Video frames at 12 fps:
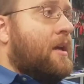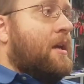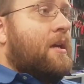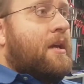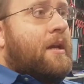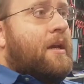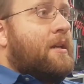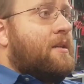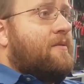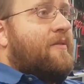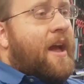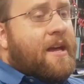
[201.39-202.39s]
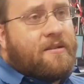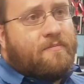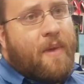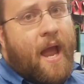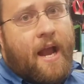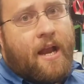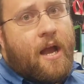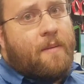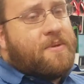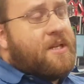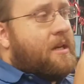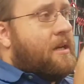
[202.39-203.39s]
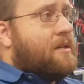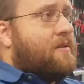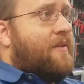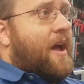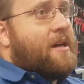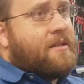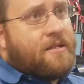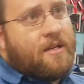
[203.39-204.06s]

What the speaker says: He needs Avast backups. He needs Avast